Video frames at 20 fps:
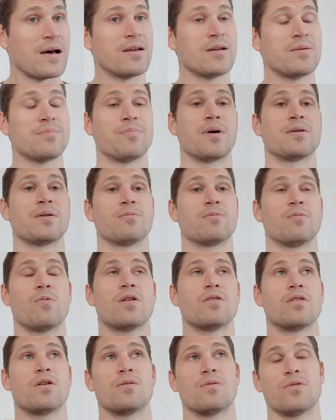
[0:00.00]
it, but
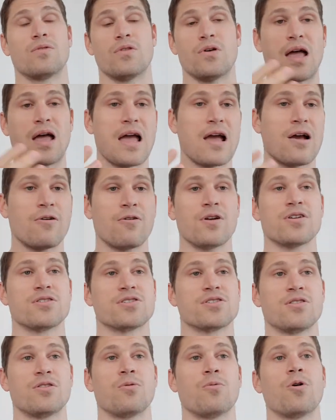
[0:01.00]
with the areas
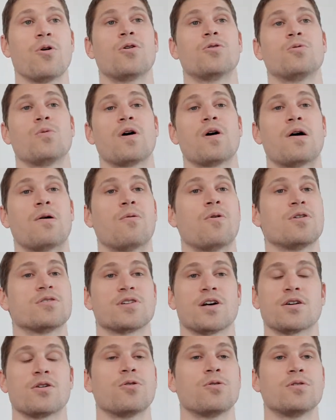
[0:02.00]
in the world where I was,
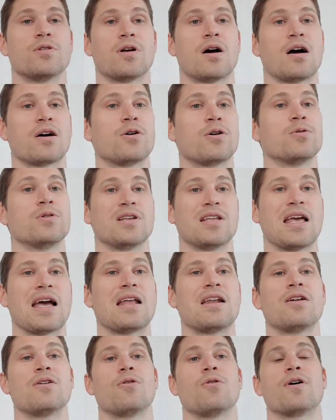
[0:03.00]
I couldn't
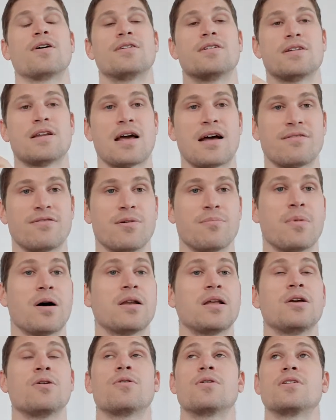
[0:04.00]
get it, or I didn't have the
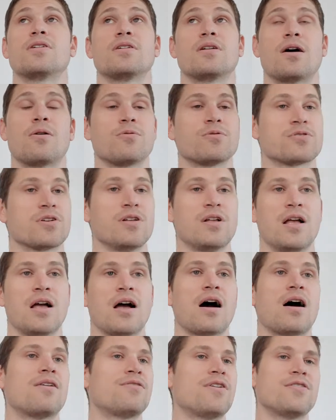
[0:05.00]
money, or
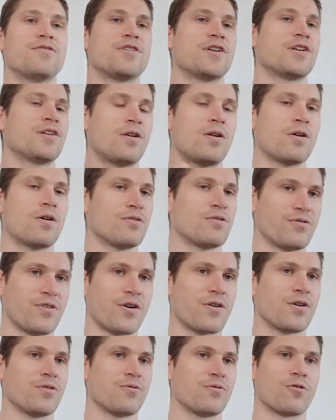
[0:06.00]
I've lived in a lot of
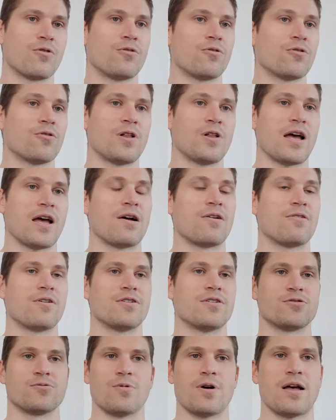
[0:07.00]
very rural
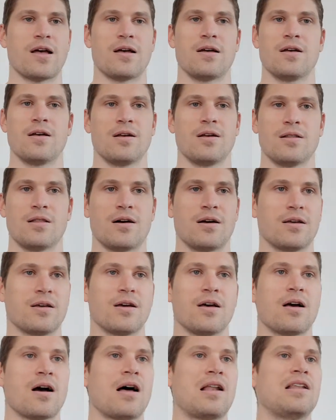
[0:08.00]
areas where, like,
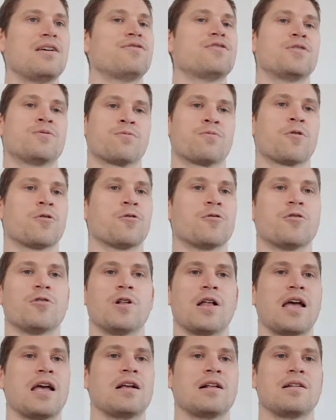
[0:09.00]
I lived in
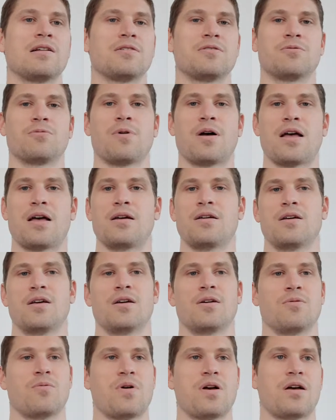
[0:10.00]
rural England where
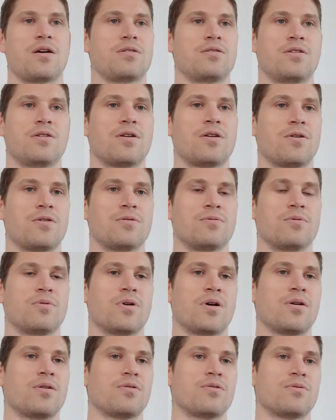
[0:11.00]

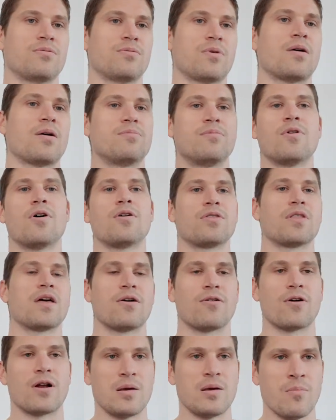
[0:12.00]
I'm not
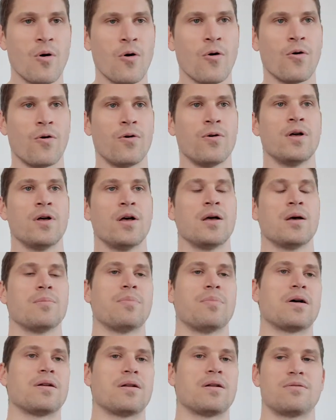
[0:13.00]
there anymore,
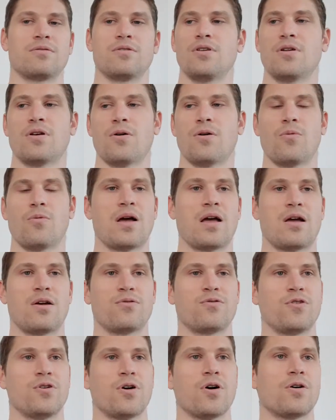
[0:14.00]
but where
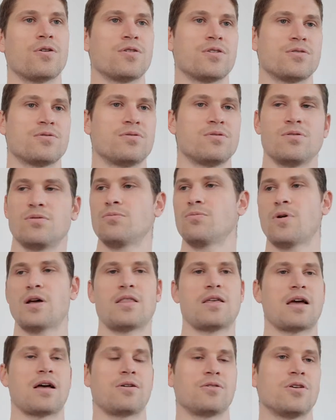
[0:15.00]
if you go to, where
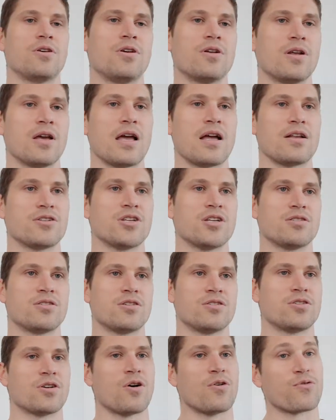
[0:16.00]
the hell are you going to get
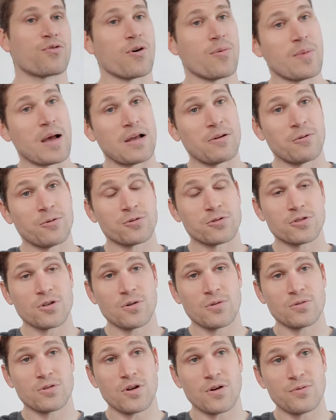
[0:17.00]
Dittajo from? And
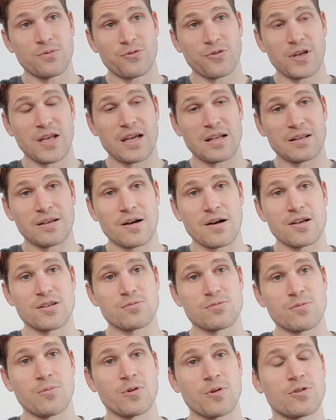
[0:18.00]
also, don't forget,
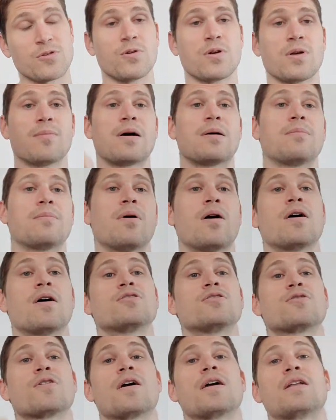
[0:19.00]
guys, when we're talking about my
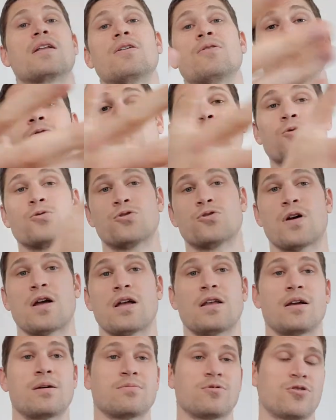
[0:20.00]
training or your
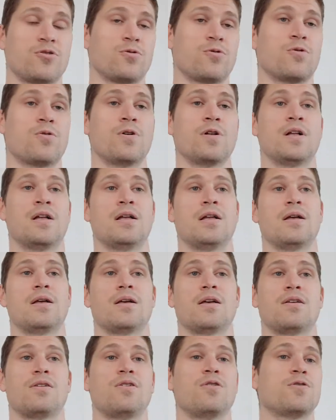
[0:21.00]
training, I'm sure
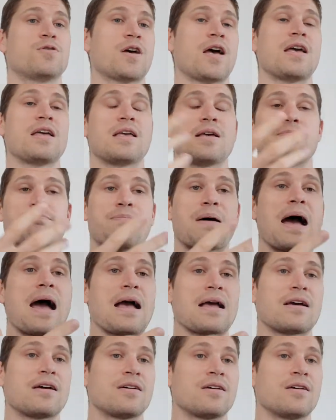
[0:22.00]
you take it
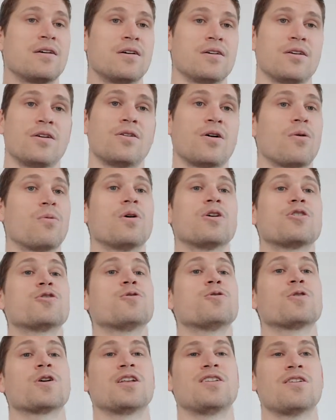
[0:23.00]
back. We're
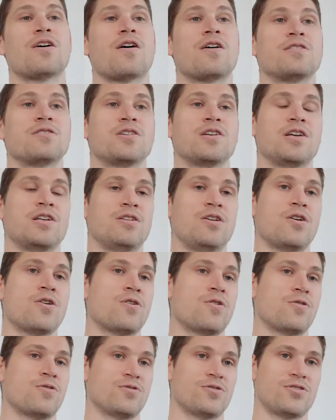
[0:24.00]
talking 19
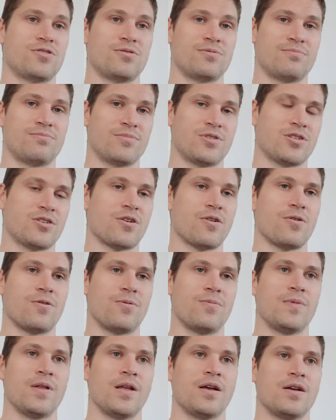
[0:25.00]
years.
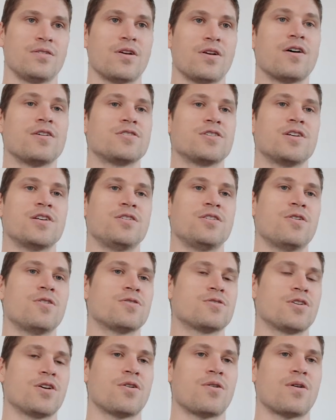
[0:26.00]
So 19
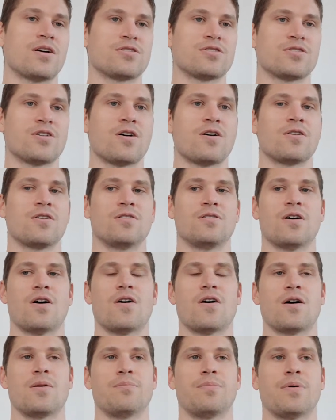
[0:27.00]
years ago, I started
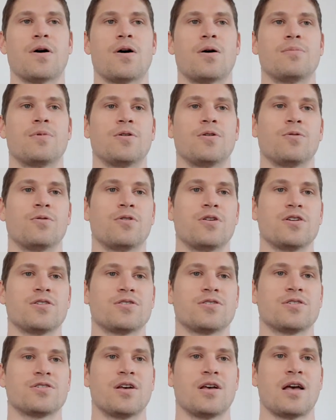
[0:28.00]
Iron Palm and all
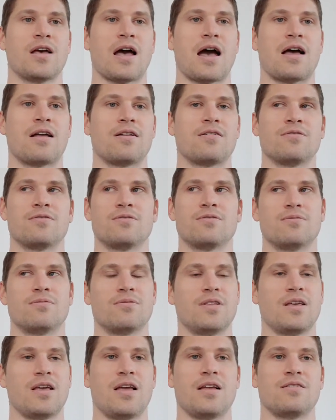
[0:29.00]
this,
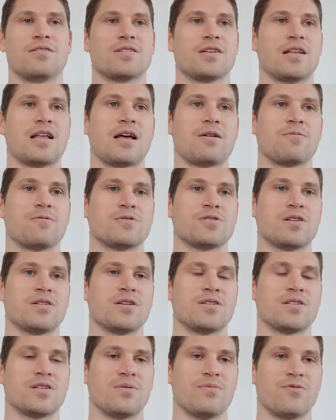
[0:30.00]
and the internet was in
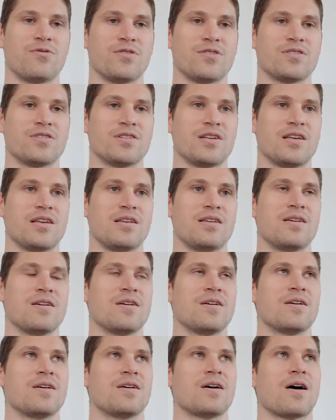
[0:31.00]
its infancy.
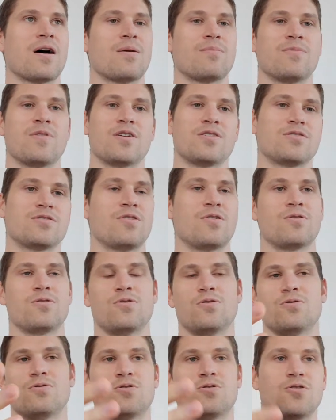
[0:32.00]
There's no
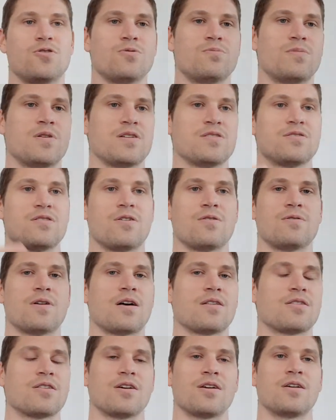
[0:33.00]
YouTube, there's no
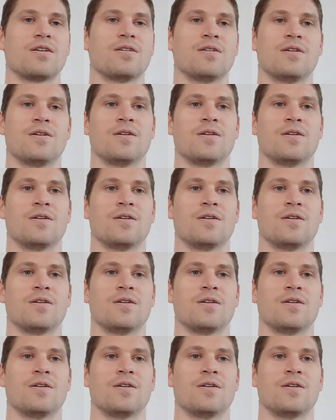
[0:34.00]
nothing.